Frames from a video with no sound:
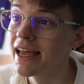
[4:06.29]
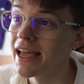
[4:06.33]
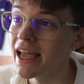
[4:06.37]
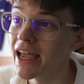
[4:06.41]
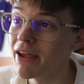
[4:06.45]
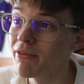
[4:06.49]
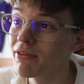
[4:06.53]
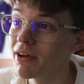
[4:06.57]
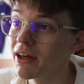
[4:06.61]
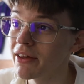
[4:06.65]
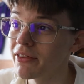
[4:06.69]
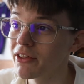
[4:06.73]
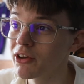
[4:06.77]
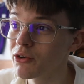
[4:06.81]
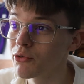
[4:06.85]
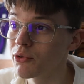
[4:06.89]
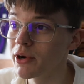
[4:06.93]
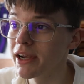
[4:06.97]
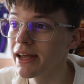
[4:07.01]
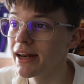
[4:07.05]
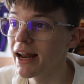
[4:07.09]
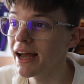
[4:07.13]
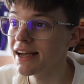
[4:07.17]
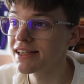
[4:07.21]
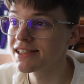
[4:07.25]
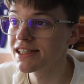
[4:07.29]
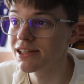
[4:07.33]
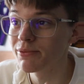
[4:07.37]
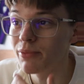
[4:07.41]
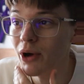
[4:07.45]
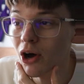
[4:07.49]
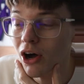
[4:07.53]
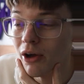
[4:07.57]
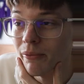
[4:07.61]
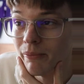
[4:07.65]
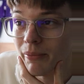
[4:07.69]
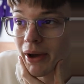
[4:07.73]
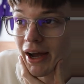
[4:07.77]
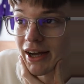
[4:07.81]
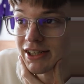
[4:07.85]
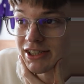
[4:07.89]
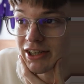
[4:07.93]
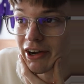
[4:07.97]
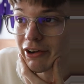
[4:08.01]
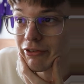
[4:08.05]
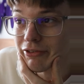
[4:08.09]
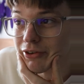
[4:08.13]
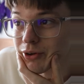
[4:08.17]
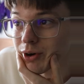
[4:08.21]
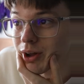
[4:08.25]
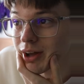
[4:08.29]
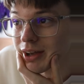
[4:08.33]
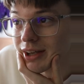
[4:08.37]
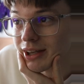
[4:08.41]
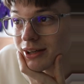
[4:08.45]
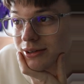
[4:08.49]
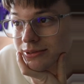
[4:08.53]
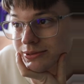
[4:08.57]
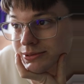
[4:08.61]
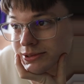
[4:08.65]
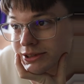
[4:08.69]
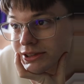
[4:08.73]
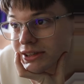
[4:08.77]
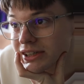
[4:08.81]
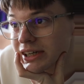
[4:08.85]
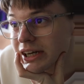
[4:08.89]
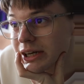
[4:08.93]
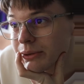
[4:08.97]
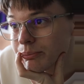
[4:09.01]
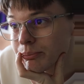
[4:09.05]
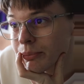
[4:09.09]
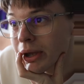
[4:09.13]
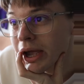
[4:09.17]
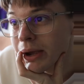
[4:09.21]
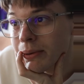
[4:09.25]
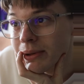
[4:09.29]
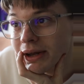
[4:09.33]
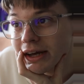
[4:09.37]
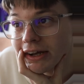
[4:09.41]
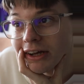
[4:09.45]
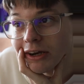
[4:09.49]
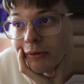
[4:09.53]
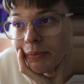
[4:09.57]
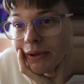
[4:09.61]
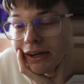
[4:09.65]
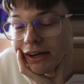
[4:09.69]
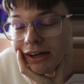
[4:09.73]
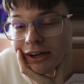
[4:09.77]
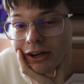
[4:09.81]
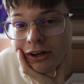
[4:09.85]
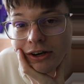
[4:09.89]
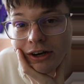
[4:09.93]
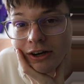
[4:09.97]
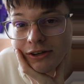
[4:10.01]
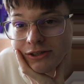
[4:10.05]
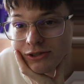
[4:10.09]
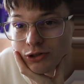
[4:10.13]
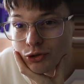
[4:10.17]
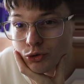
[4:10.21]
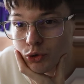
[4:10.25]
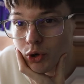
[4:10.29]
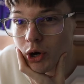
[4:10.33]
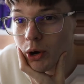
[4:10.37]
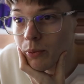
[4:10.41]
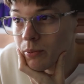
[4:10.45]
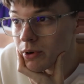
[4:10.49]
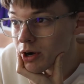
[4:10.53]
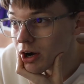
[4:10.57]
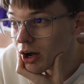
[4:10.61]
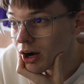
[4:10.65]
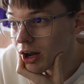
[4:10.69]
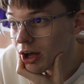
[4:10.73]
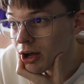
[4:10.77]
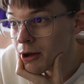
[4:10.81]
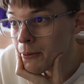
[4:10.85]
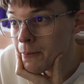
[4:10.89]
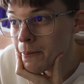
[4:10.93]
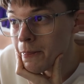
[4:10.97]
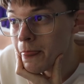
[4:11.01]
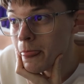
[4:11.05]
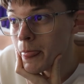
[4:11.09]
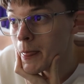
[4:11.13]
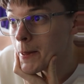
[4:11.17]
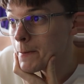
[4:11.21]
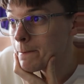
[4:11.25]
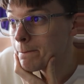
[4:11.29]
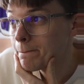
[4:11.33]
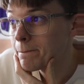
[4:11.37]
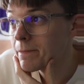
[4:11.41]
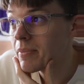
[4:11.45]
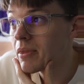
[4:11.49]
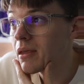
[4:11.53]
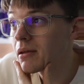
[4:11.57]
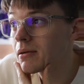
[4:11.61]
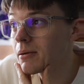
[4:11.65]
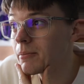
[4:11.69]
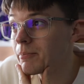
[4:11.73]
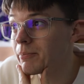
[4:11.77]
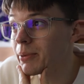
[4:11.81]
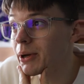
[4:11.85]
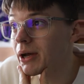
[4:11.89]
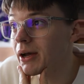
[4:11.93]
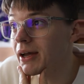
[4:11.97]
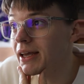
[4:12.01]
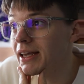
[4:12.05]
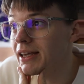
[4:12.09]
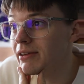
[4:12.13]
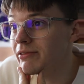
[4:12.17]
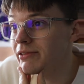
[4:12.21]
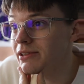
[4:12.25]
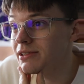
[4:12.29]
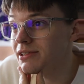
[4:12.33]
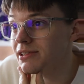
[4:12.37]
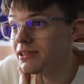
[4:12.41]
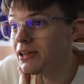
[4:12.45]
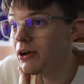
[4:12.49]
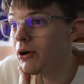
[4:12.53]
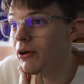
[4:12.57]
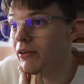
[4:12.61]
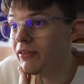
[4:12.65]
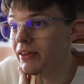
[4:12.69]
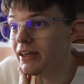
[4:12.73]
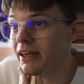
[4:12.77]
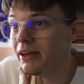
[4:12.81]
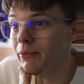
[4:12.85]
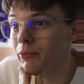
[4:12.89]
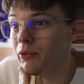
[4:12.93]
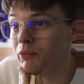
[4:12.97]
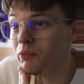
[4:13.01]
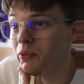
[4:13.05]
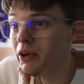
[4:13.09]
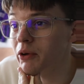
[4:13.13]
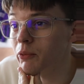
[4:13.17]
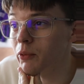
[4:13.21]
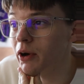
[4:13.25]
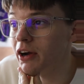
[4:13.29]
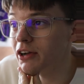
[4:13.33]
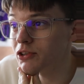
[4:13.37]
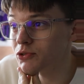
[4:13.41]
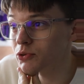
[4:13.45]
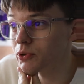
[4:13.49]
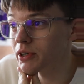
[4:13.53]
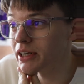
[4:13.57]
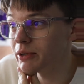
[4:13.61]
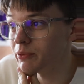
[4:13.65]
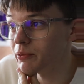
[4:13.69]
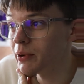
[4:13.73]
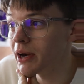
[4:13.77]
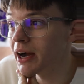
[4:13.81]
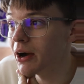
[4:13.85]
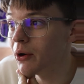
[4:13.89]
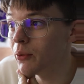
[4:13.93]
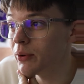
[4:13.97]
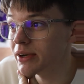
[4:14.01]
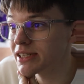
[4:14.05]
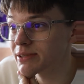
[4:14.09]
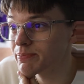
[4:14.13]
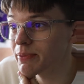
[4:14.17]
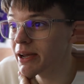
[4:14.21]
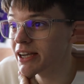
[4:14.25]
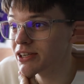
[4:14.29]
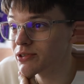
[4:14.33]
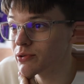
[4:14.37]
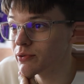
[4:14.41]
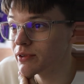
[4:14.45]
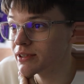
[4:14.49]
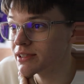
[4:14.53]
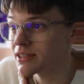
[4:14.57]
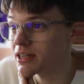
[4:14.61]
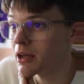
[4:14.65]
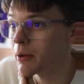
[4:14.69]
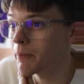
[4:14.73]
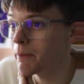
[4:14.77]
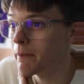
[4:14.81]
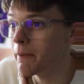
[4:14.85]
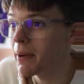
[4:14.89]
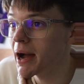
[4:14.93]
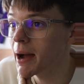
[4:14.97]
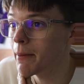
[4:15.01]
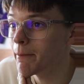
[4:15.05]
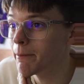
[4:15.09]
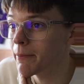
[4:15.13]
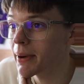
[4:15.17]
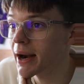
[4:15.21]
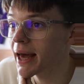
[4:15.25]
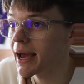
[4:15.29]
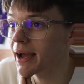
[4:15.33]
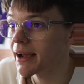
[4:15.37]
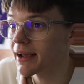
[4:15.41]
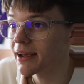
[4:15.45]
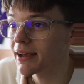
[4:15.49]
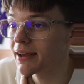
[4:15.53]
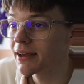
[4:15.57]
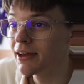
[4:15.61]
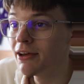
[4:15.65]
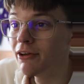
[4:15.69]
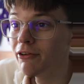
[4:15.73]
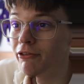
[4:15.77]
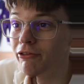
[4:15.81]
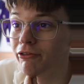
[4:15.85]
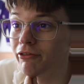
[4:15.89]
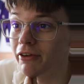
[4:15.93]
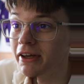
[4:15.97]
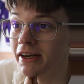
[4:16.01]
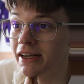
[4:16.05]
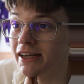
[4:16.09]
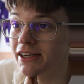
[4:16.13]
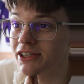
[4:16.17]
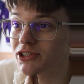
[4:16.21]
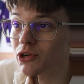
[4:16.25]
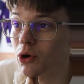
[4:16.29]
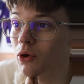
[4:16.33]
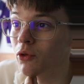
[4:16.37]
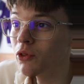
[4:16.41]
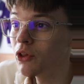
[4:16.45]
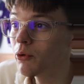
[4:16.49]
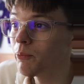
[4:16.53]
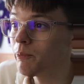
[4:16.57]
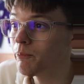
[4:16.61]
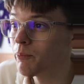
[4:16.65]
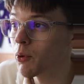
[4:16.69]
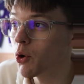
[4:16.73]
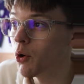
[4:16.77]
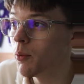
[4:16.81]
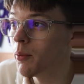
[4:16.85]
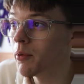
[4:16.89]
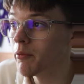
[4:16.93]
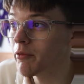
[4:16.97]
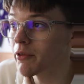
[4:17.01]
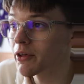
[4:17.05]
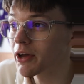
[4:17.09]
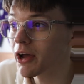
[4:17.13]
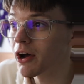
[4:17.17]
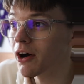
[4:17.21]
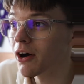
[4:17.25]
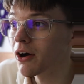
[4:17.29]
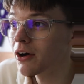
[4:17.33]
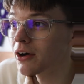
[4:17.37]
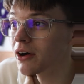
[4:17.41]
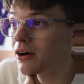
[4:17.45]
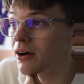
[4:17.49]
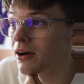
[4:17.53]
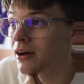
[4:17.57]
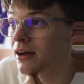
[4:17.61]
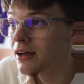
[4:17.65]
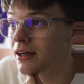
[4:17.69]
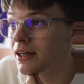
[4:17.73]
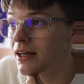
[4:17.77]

Even like the green Aston Martin badge, I feel like maybe that could be like a nice chrome colour, but even so I think it works really well, especially with this like matte black finish on the bottom of the car,